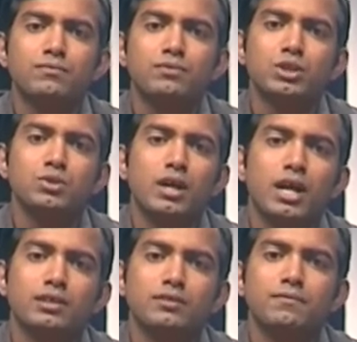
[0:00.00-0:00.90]
of
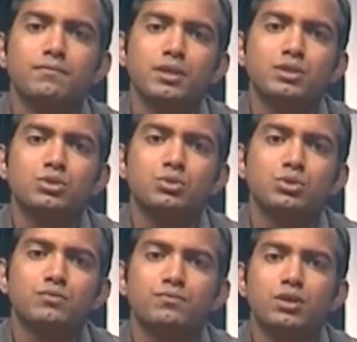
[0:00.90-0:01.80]
radioactive waste
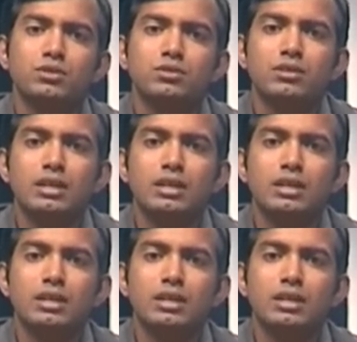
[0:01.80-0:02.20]
could further